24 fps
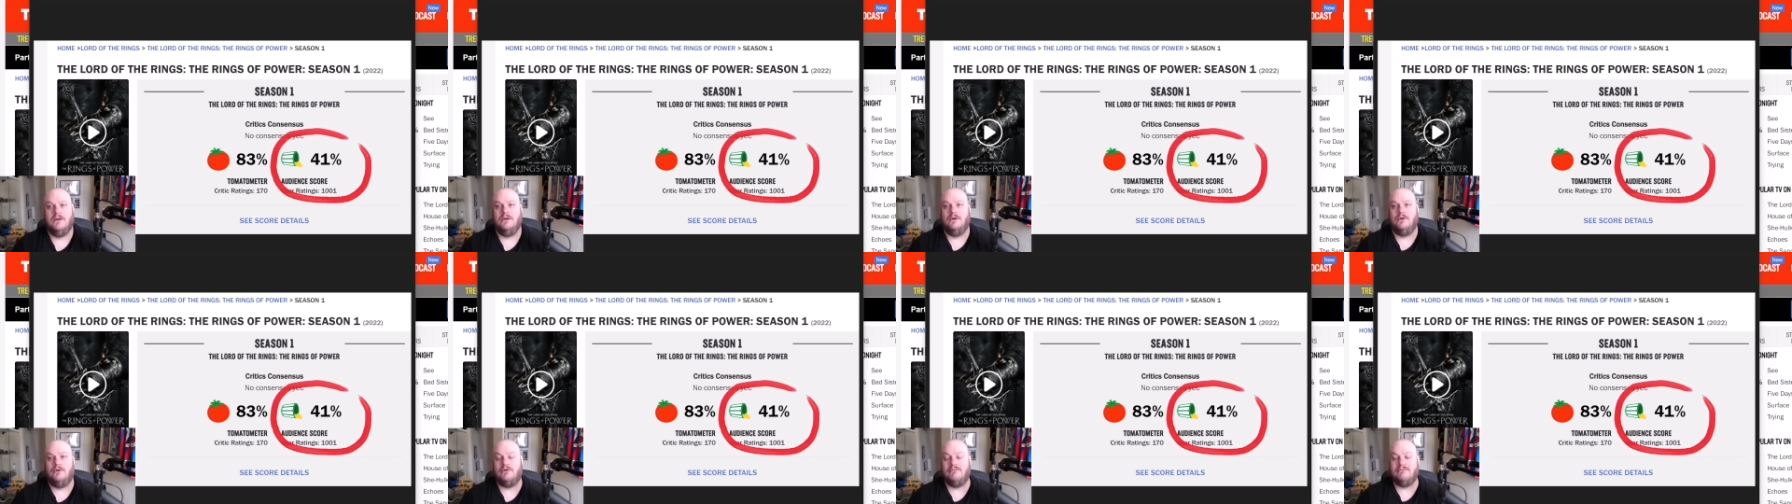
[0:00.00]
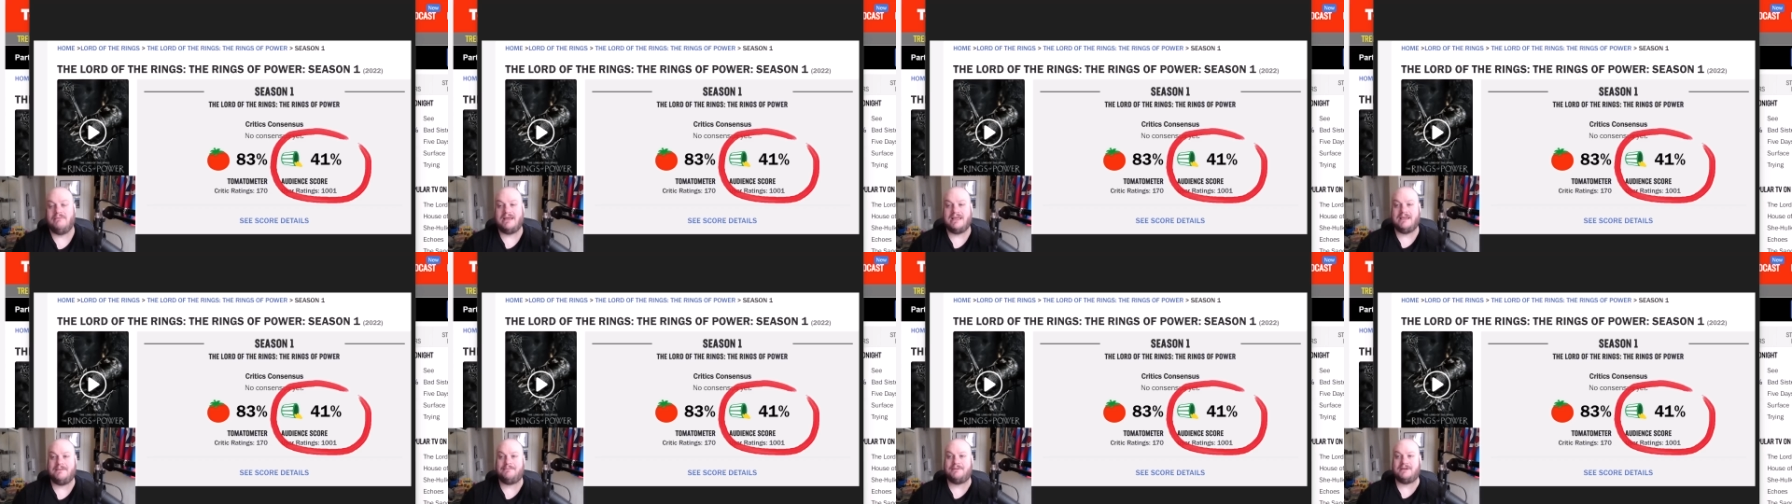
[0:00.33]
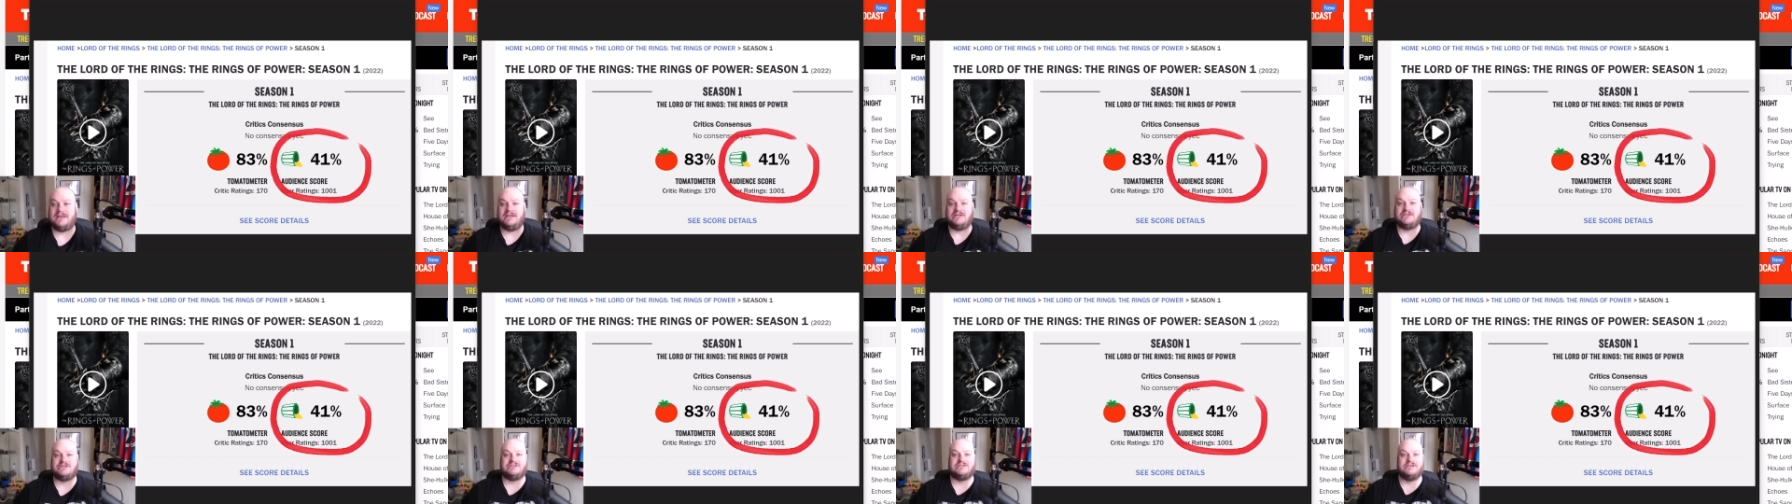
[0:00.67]
Or
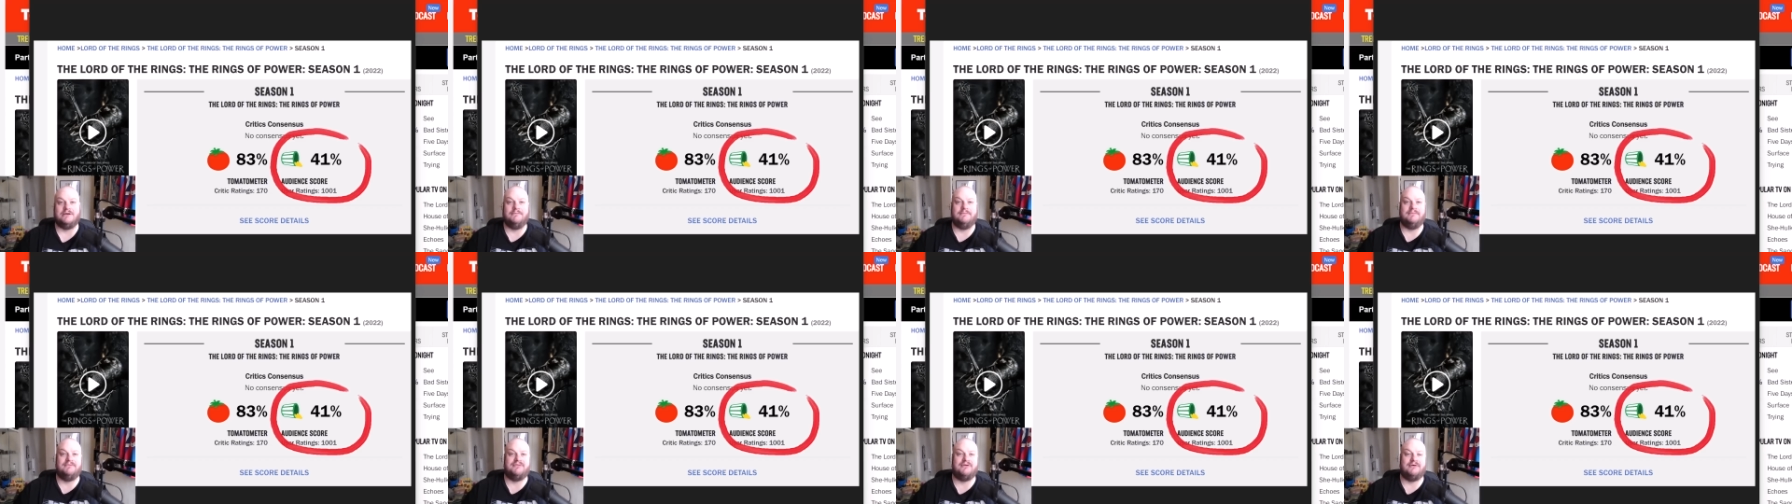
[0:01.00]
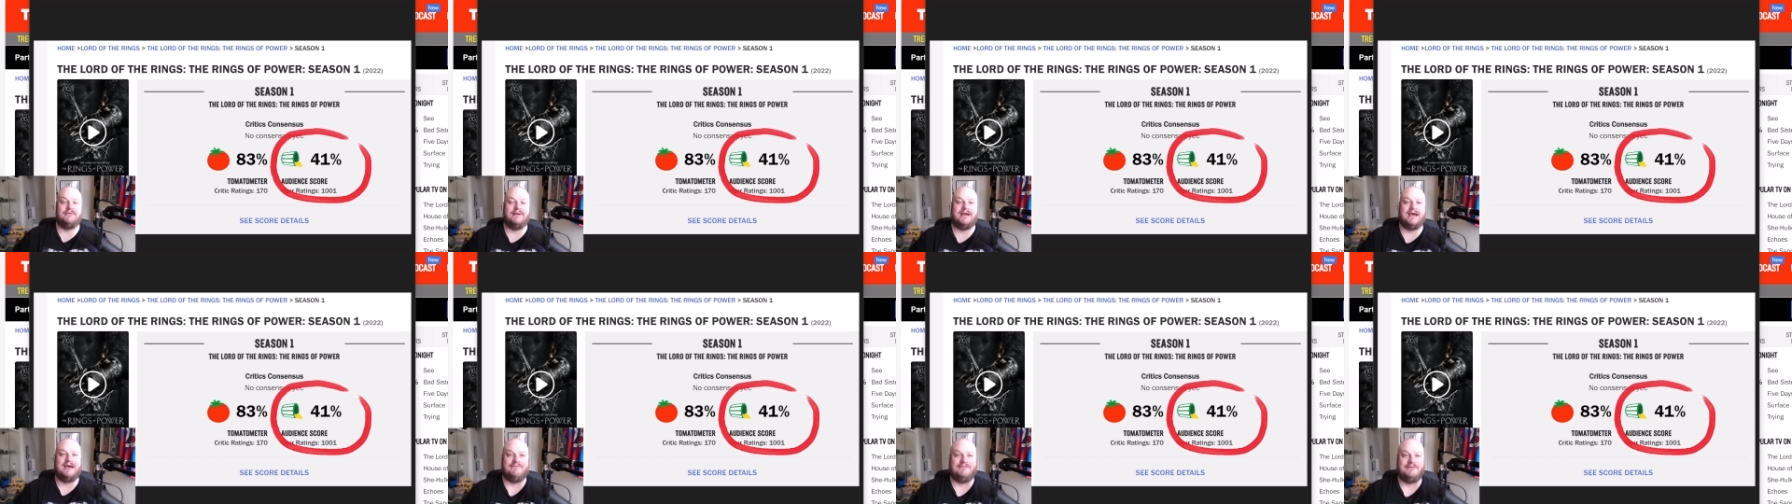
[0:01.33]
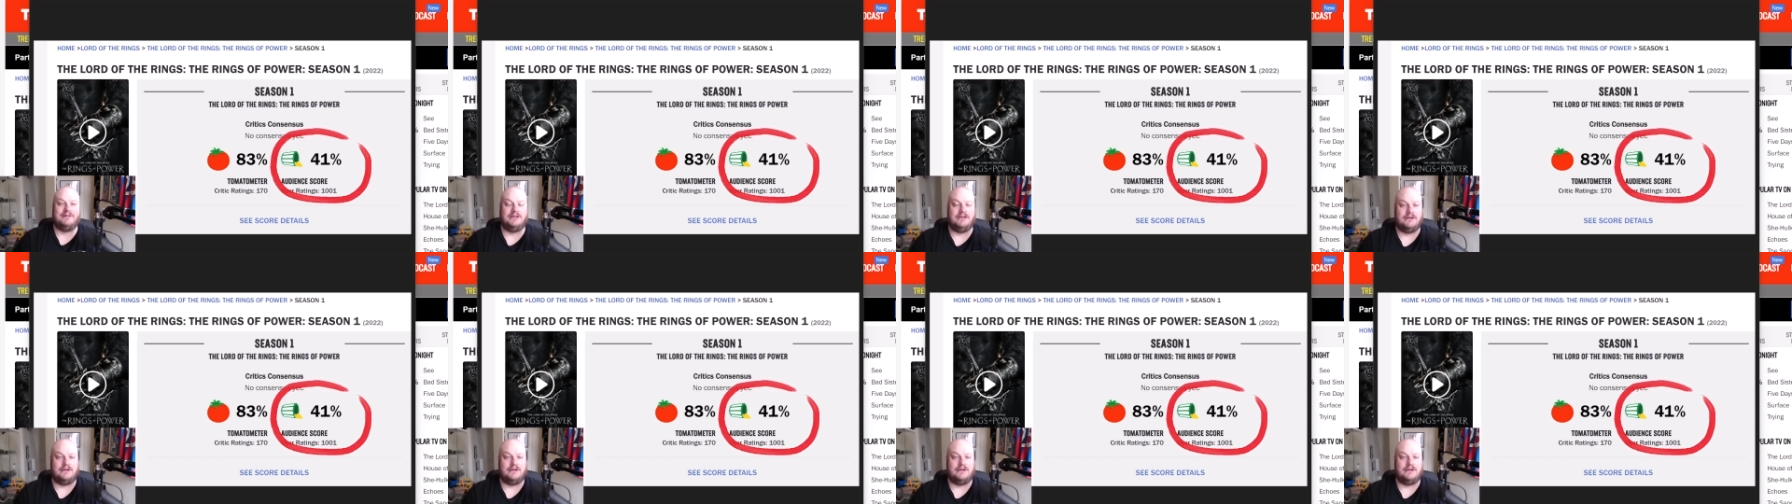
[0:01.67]
maybe some of them have a